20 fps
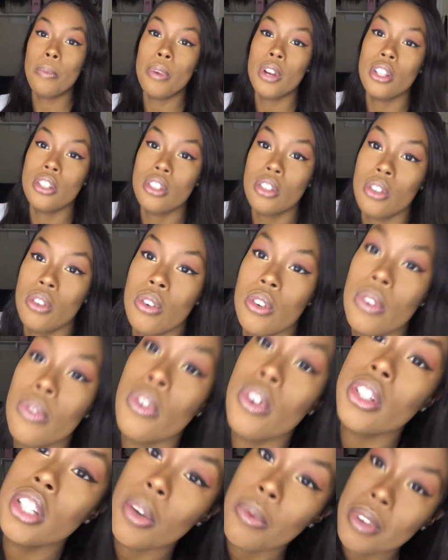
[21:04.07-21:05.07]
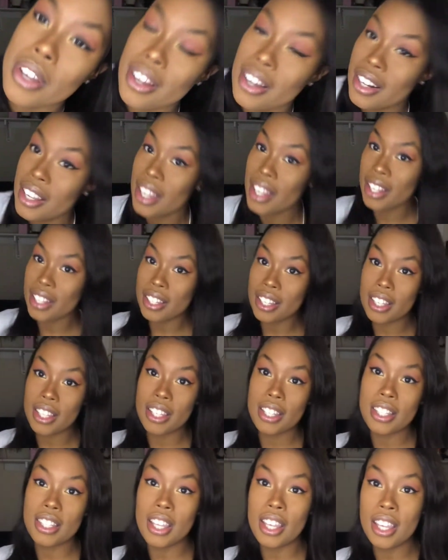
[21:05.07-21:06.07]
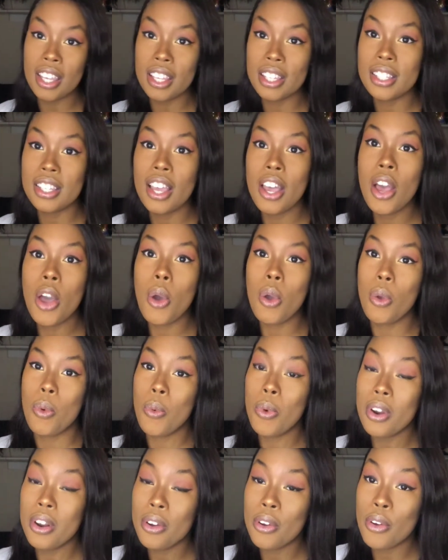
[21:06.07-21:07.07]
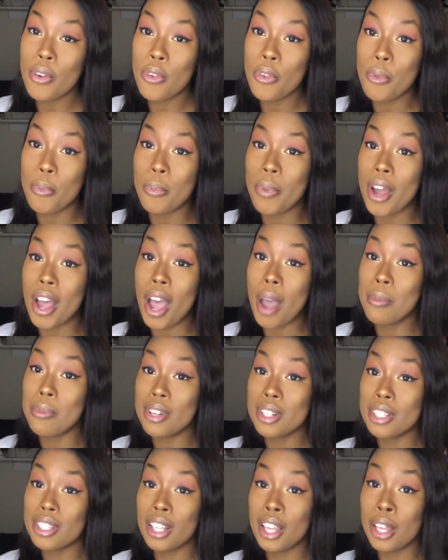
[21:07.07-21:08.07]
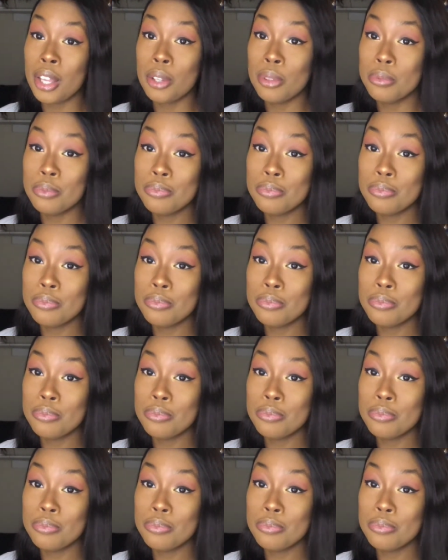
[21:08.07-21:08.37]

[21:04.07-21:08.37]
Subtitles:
into the universe that we could get into these things, we would have. But I'm just like,